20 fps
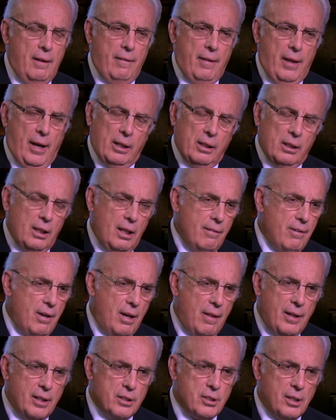And then I love
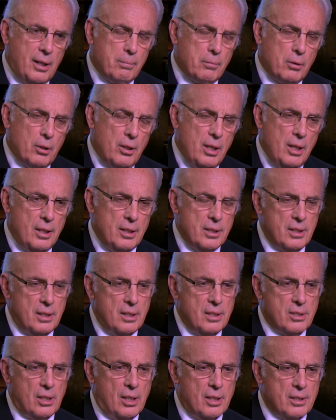how that chapter ends.
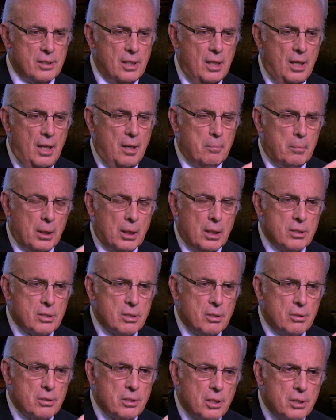He says,
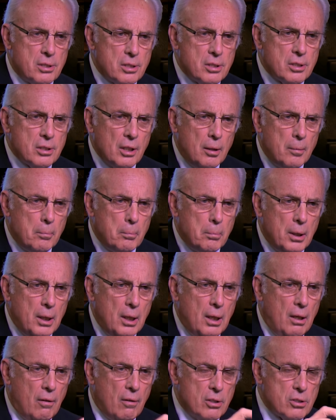Because there's a stump,
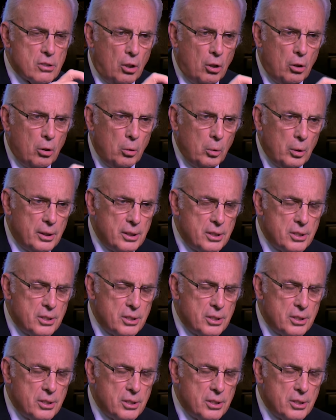there's a holy